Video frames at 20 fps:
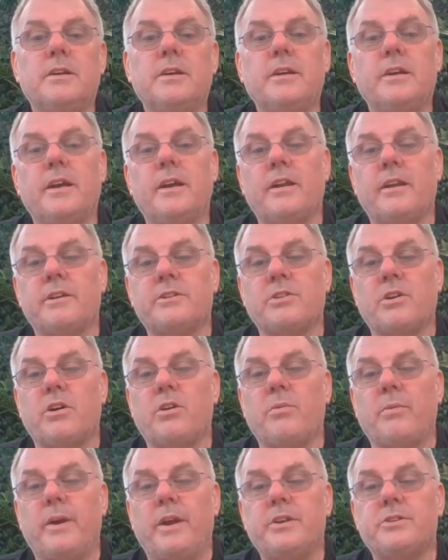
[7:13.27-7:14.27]
And as
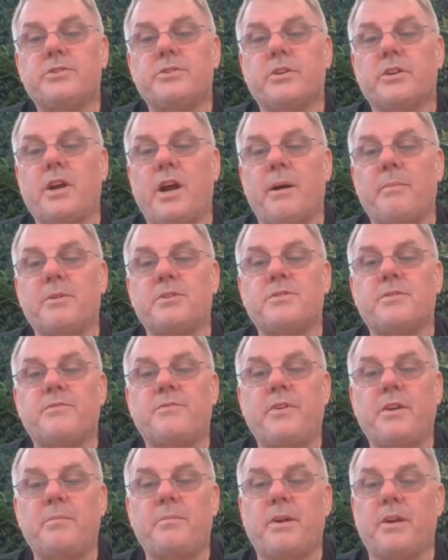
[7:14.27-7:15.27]
always, your comments and
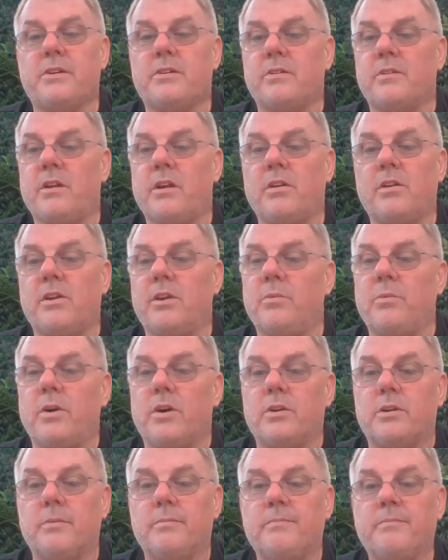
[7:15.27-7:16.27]
feedback are not only
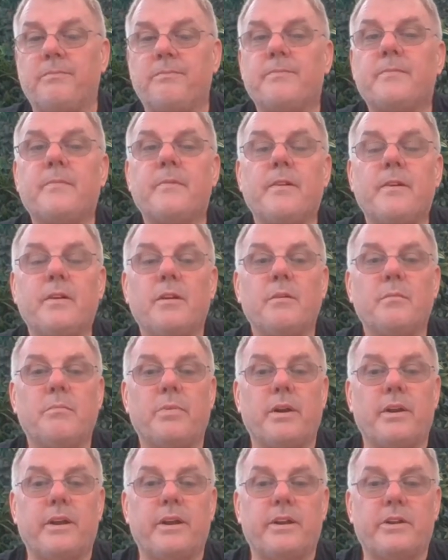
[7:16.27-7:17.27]
welcome,
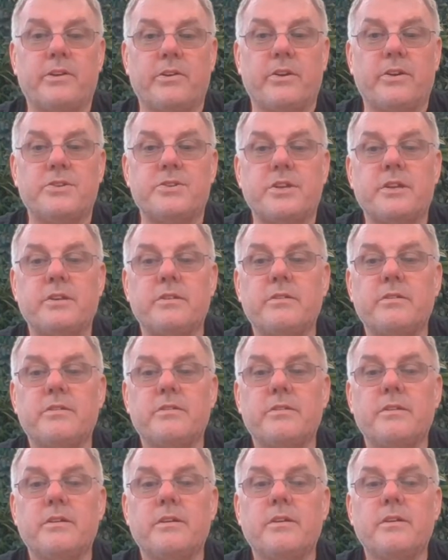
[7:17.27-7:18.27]
but I encourage it.
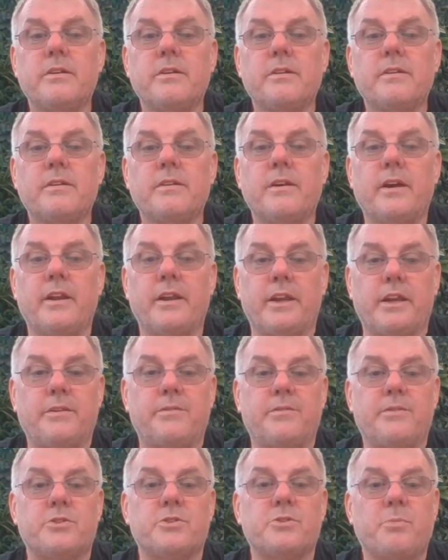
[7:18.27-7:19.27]
I thank you
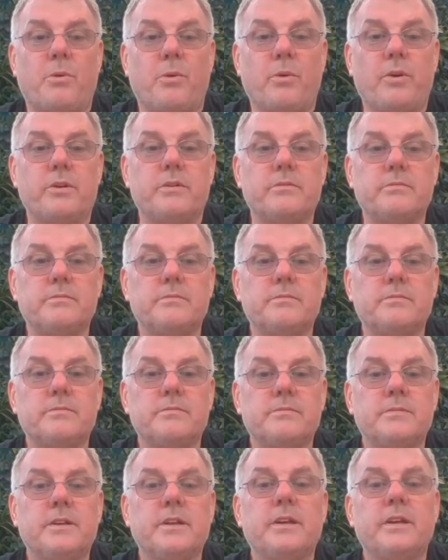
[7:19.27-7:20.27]
for your support.
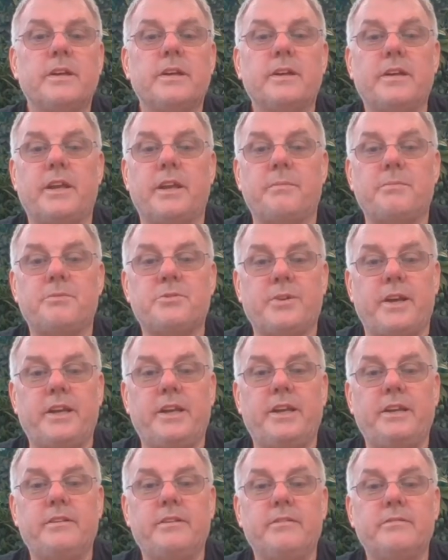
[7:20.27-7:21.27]
Keep
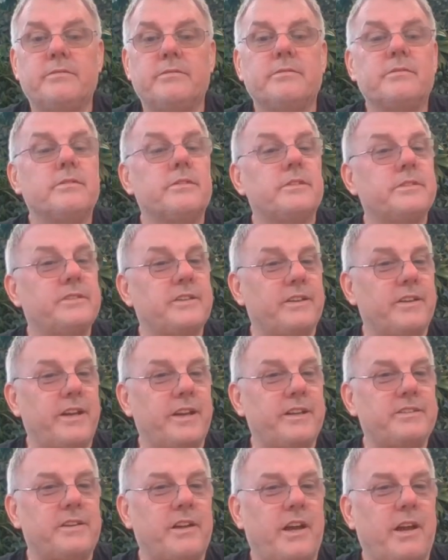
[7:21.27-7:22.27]
training. Until
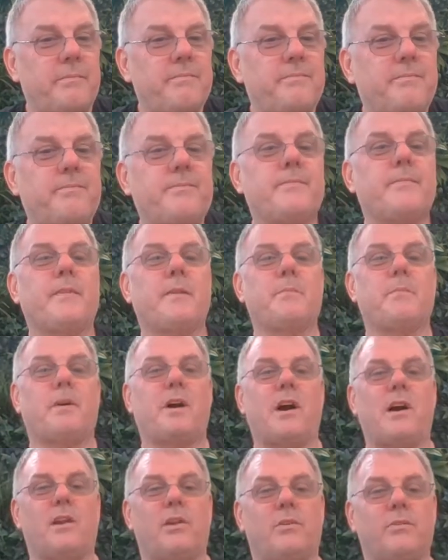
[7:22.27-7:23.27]
next time,
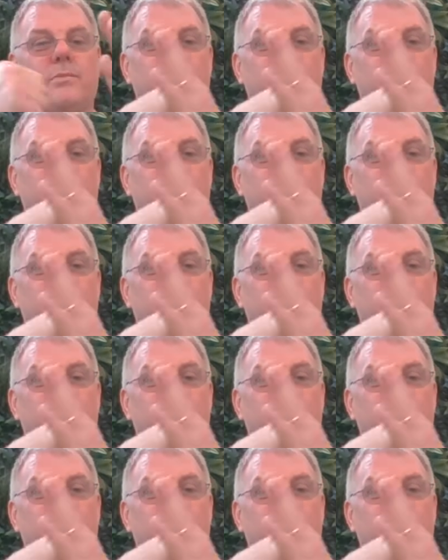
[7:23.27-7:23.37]
mahalo.